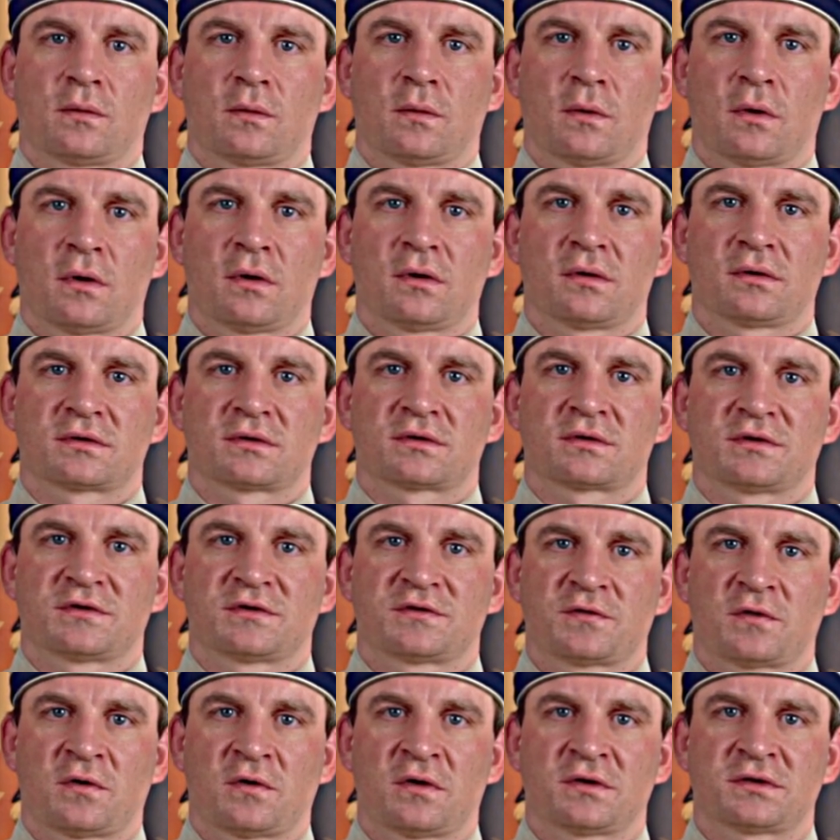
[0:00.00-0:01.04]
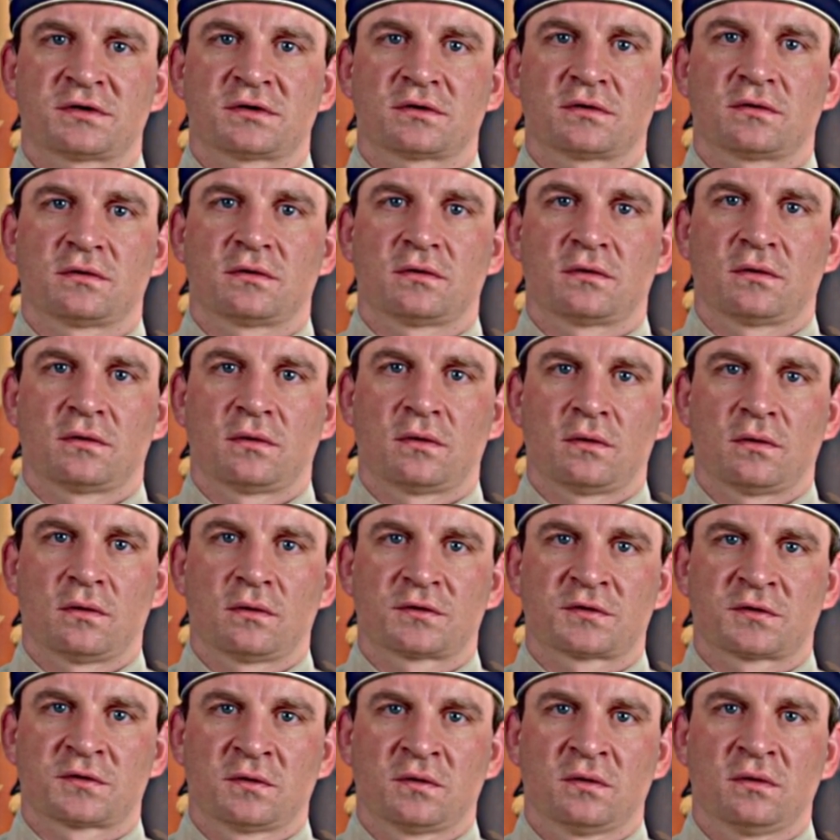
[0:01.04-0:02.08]
were transferred
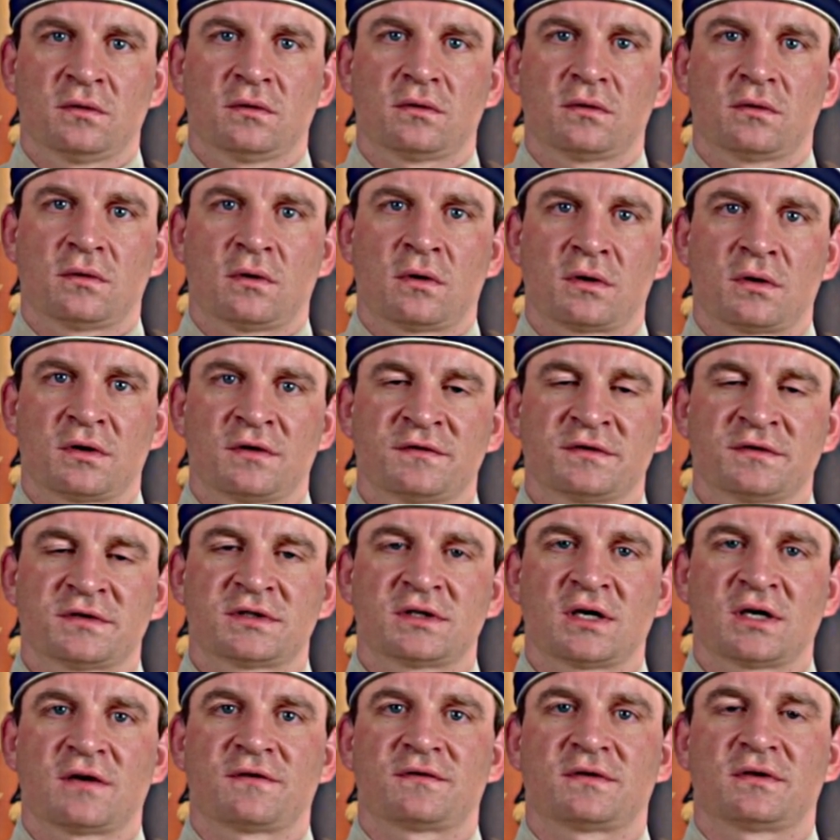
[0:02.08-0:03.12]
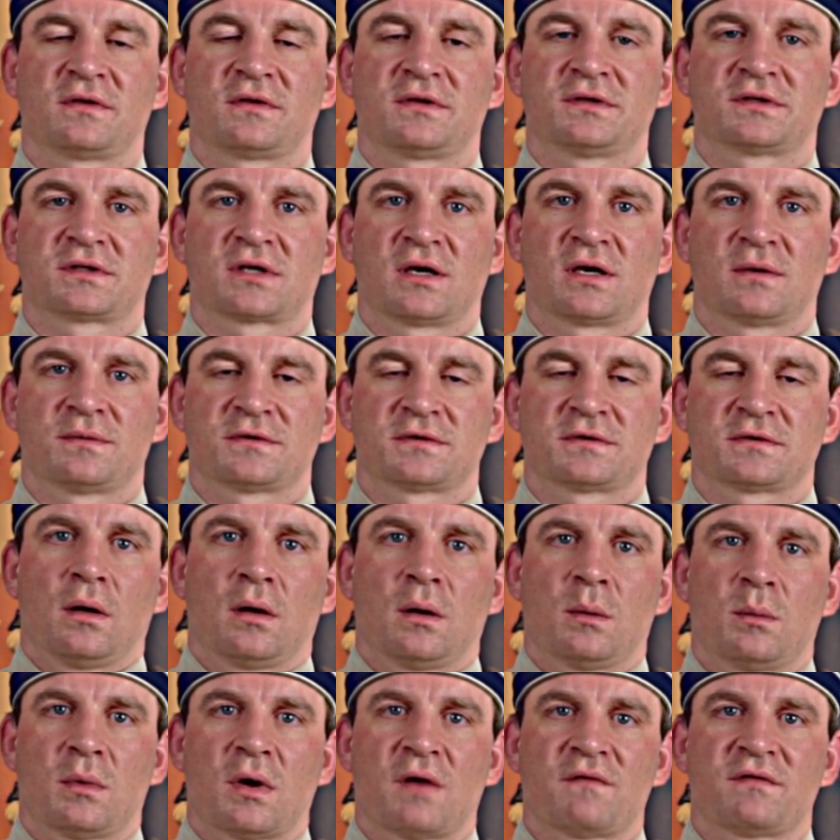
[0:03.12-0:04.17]
to or even saved in these caps.
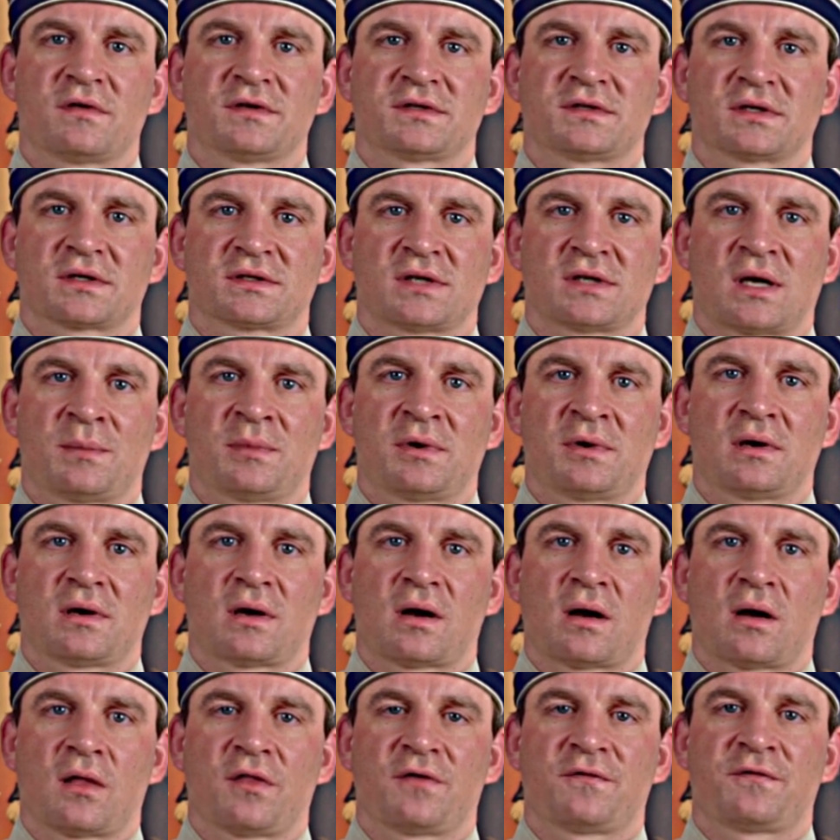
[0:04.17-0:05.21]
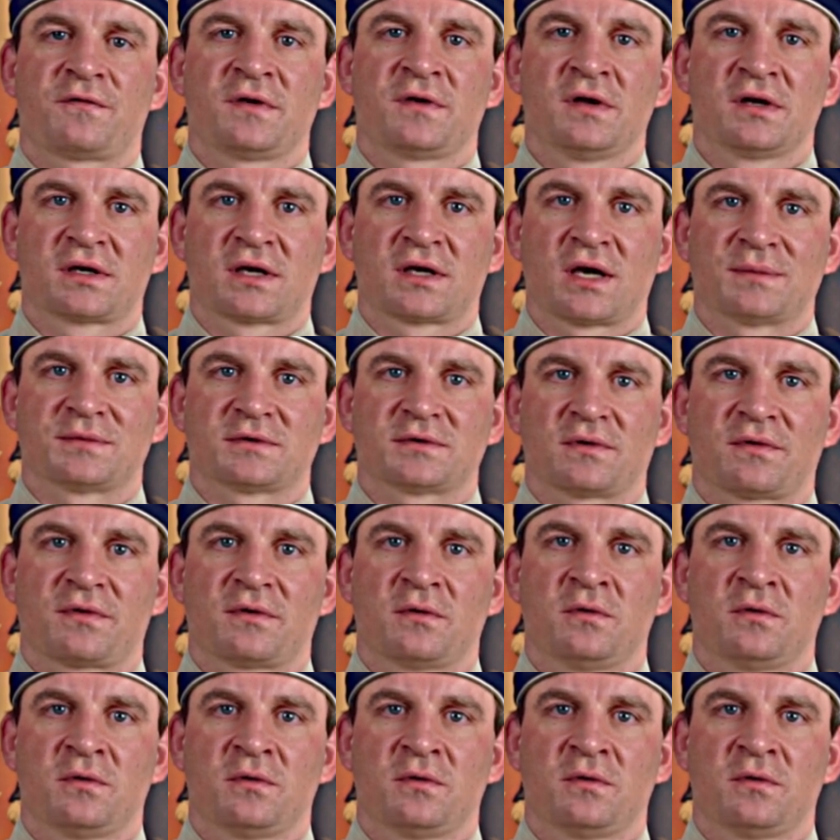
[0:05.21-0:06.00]
A marvelous example are the field caps of the